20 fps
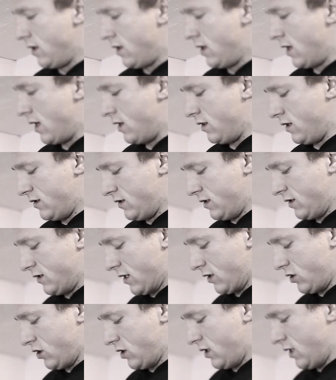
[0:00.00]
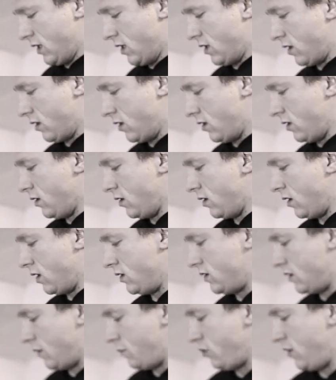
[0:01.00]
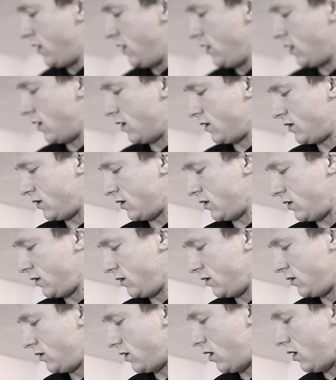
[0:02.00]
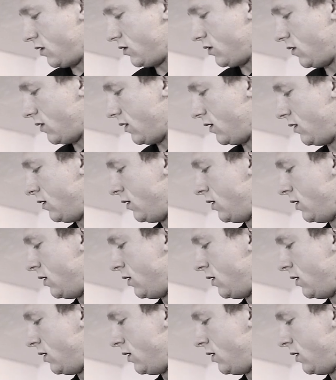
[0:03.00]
and this is actually a, it's a precursor to arginine.